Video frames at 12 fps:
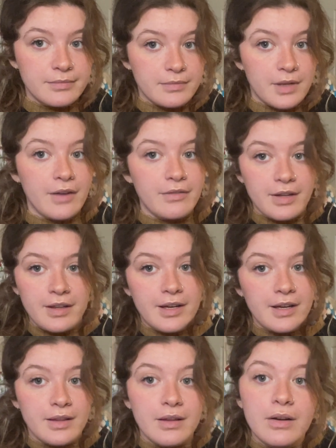
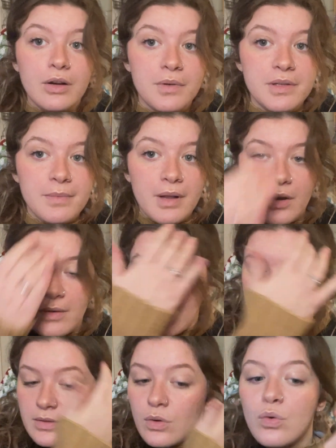everything in the comments below,
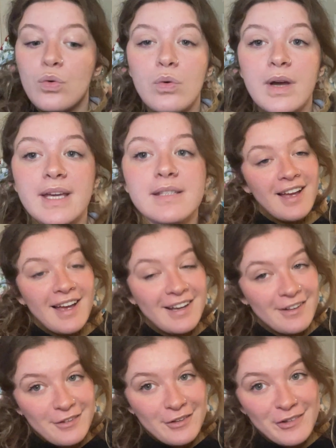as always. And
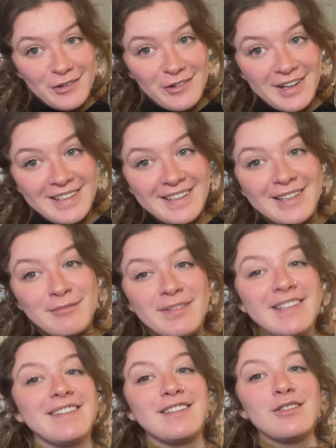if you're not already,
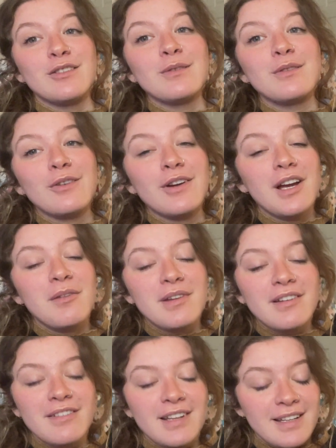please do subscribe.
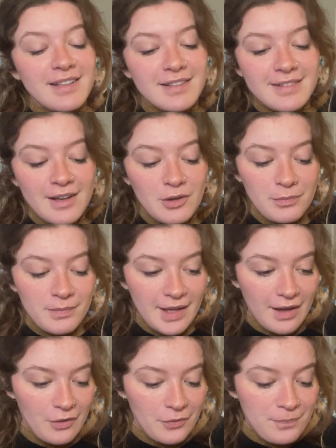It really does help me
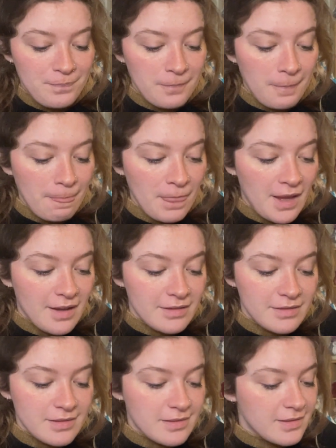out.
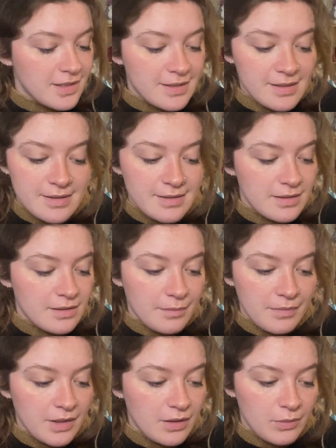And this is
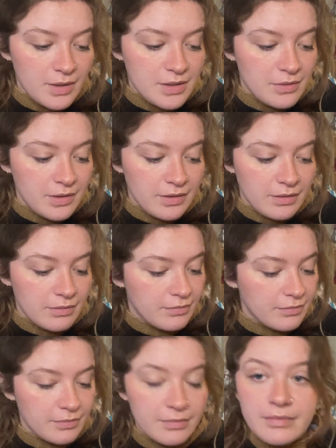something we're doing
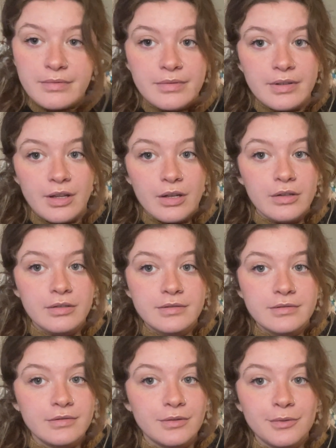for the long
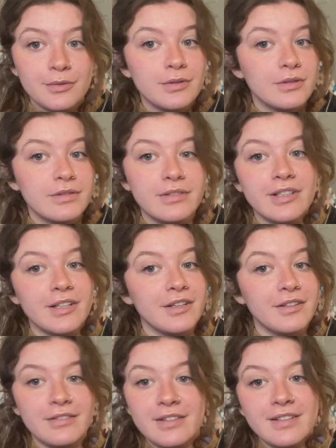haul. You know,
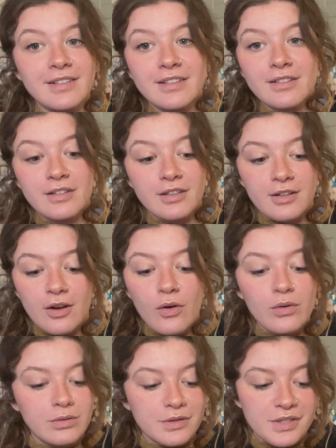this is a
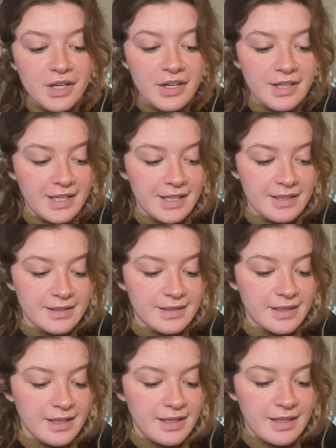whole journey, and
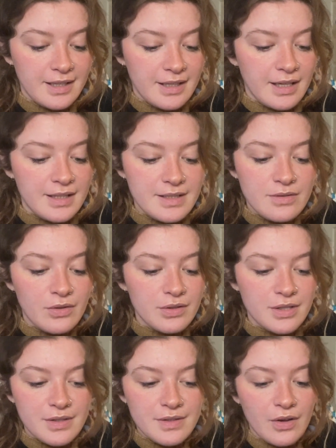it's not
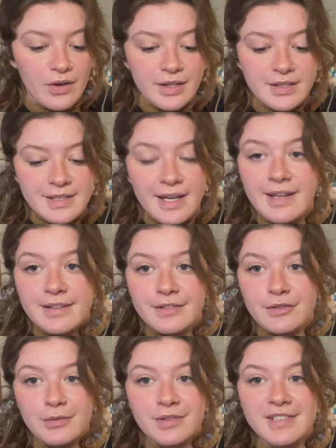just going to
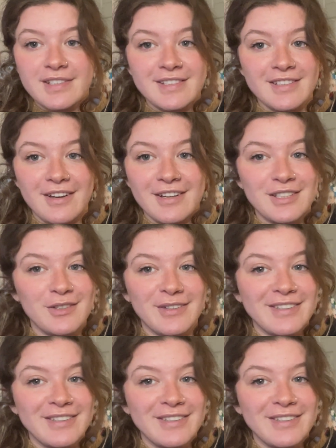end once I start doing